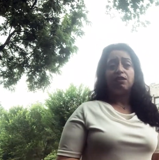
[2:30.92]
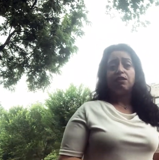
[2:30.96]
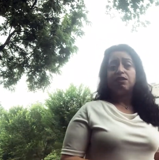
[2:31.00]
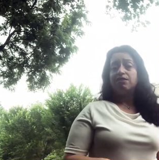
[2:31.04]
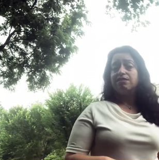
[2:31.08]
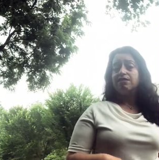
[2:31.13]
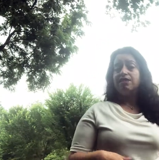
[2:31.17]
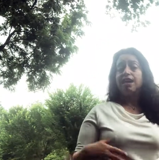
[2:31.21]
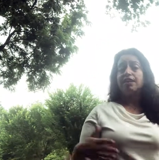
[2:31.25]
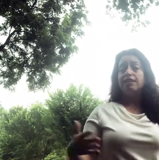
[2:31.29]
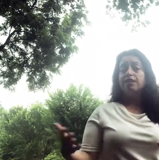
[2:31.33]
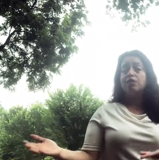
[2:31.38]

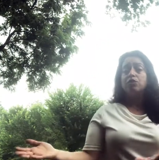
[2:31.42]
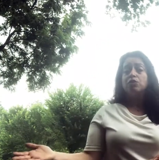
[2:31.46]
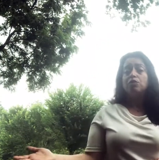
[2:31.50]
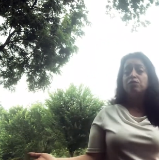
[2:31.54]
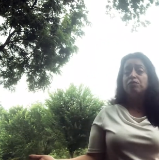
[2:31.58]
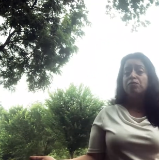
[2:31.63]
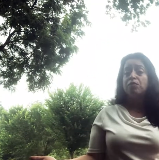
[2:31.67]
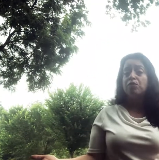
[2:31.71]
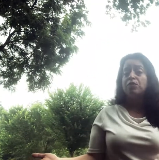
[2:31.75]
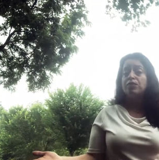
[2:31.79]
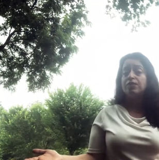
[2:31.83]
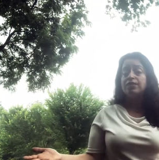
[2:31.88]
signing your
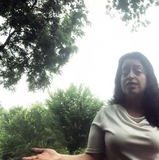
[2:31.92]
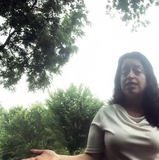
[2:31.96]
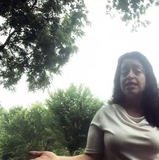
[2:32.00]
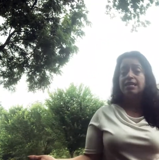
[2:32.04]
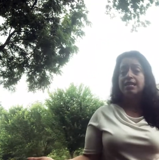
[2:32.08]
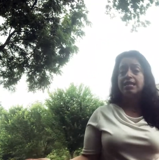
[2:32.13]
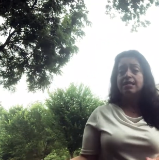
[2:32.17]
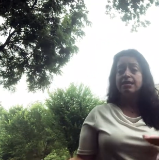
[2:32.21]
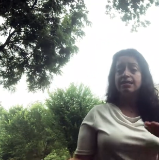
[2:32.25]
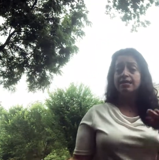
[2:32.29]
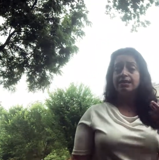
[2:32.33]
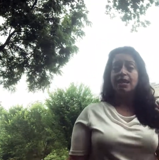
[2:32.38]
first
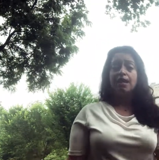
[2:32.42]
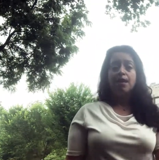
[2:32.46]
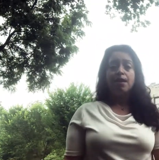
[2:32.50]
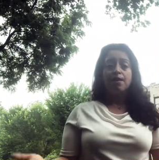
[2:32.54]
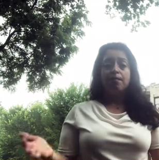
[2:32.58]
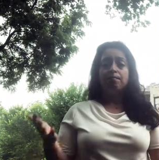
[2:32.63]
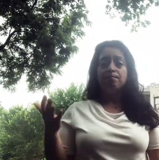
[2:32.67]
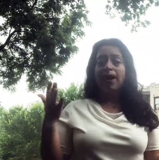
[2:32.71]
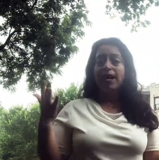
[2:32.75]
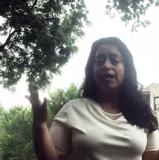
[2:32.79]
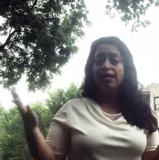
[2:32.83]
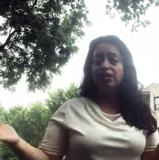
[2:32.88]
lease,
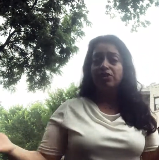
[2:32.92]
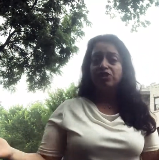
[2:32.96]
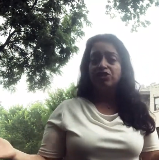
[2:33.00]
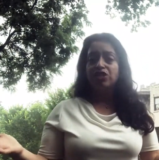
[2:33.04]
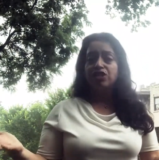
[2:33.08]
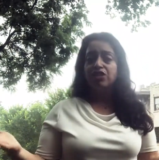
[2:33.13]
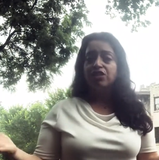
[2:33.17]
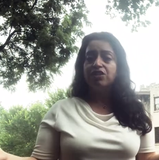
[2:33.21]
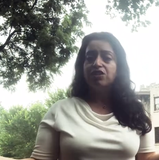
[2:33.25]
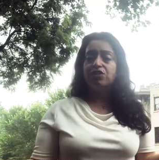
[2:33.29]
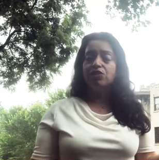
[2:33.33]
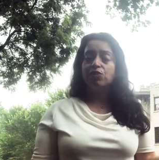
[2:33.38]

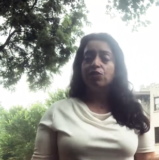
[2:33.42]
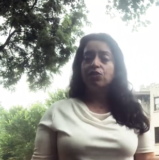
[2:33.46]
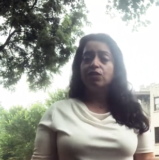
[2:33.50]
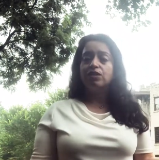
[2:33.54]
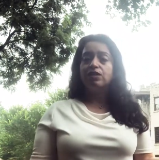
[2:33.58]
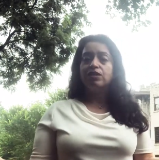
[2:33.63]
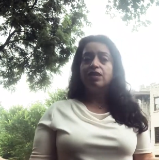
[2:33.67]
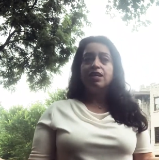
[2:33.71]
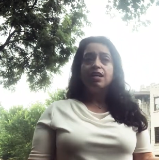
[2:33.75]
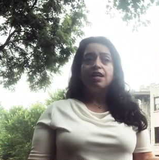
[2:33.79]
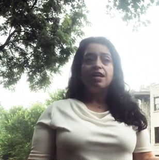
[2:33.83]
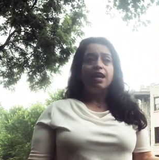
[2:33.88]
managing
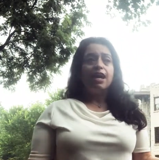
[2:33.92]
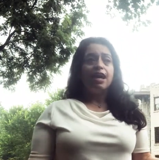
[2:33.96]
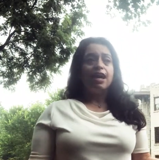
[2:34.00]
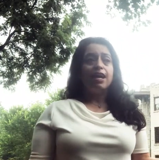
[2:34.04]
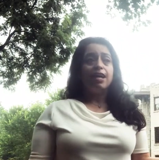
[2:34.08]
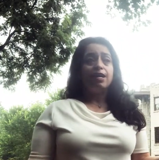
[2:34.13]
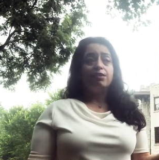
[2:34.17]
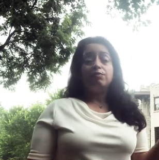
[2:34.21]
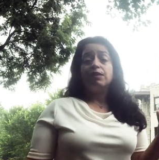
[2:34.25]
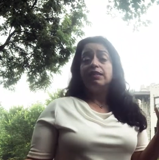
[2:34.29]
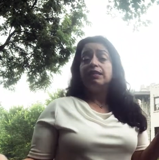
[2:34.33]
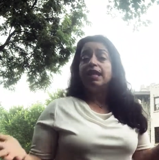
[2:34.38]
your
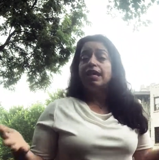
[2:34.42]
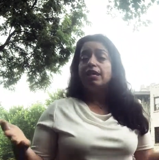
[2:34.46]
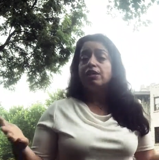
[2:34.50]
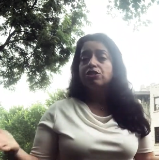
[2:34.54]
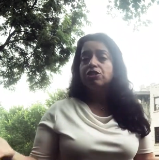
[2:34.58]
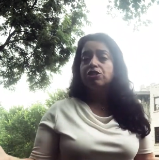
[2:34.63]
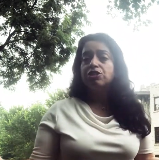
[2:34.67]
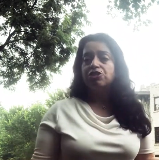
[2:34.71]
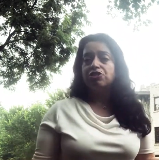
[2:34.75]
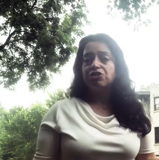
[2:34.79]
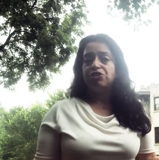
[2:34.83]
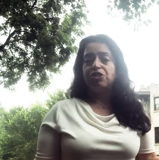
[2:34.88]

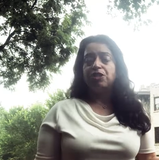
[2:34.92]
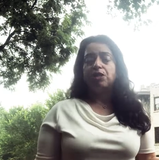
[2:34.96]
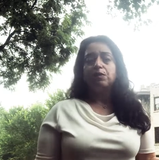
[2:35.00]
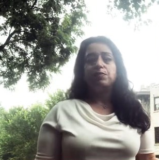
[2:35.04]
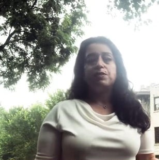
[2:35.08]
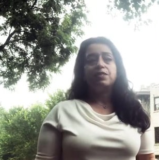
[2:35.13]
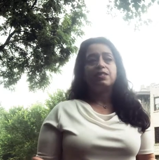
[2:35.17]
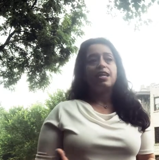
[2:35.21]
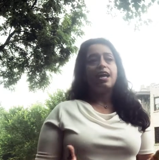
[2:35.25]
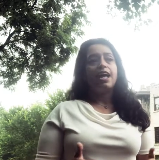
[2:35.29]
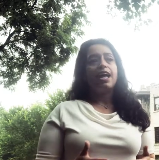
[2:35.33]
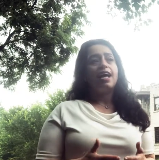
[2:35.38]

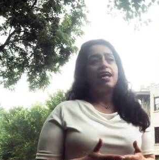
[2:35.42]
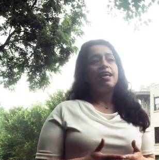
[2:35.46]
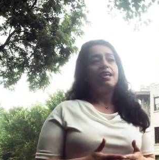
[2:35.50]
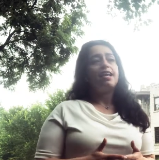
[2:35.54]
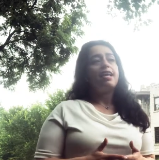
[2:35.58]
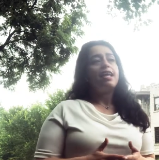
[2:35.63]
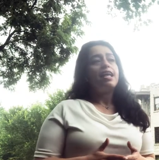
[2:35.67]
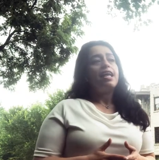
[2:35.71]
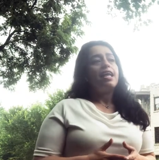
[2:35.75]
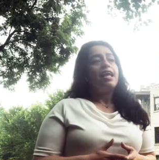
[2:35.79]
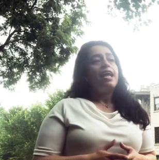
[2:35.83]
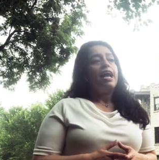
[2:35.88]
relationships, and
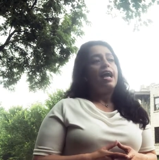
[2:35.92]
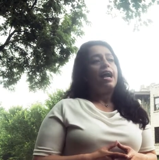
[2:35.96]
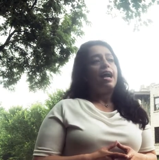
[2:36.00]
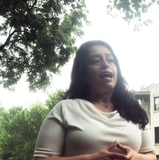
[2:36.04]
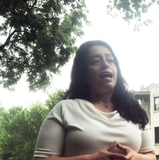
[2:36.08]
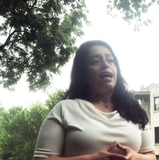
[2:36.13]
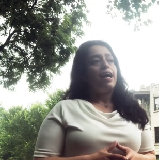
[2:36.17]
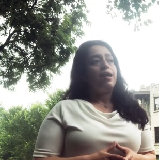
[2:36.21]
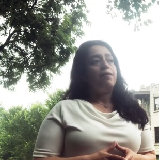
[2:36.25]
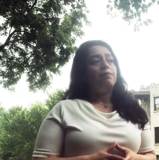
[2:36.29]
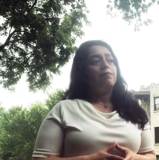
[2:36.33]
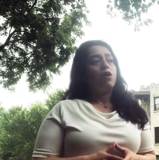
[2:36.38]

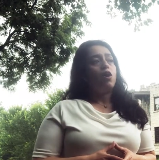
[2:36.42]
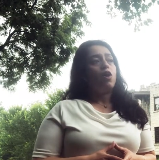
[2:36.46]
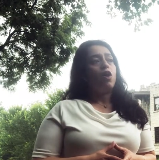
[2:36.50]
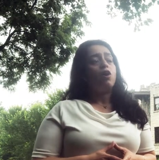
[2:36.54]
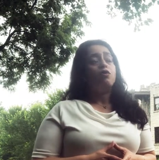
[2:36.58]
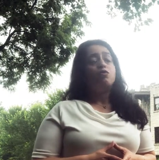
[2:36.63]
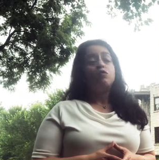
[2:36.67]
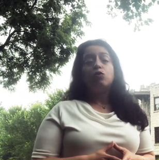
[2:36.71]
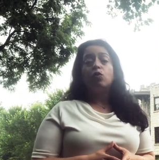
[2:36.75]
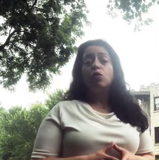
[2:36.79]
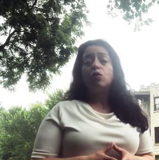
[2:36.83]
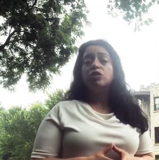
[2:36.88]

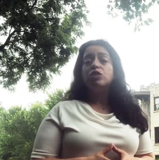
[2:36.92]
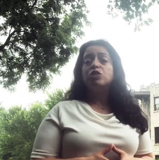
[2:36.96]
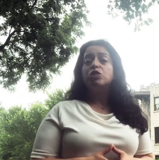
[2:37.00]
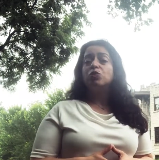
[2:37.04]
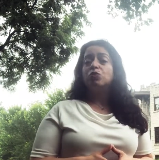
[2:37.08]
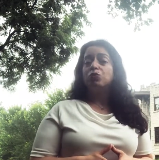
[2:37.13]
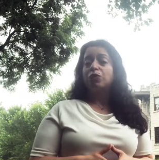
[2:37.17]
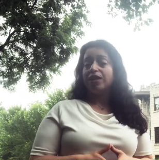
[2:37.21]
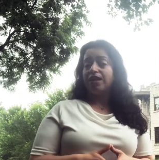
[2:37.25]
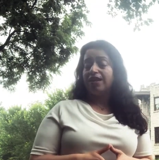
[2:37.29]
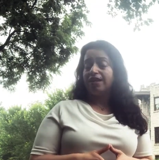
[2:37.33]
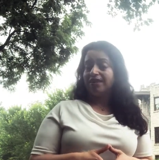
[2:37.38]
of
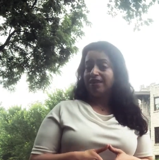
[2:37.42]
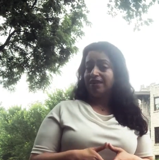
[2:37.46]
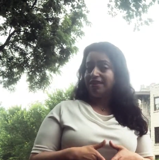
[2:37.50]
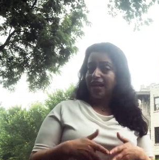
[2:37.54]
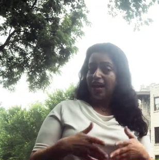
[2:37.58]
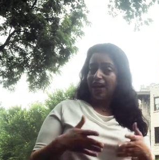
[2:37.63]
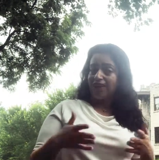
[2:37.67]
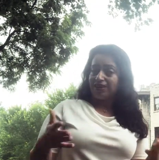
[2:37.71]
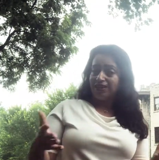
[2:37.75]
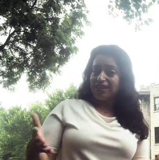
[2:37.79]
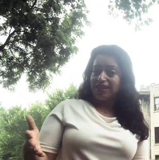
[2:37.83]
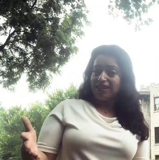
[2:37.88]
course with
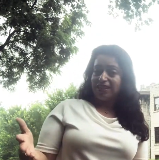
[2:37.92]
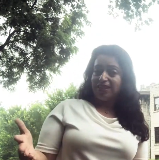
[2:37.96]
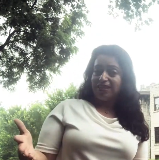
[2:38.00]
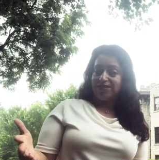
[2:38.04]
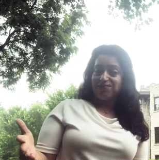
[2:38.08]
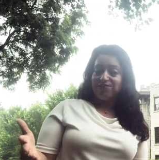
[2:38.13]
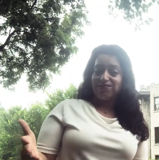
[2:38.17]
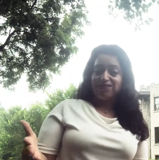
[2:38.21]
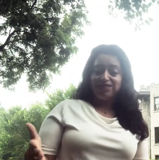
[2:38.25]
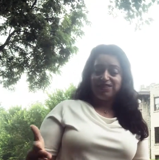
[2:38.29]
now the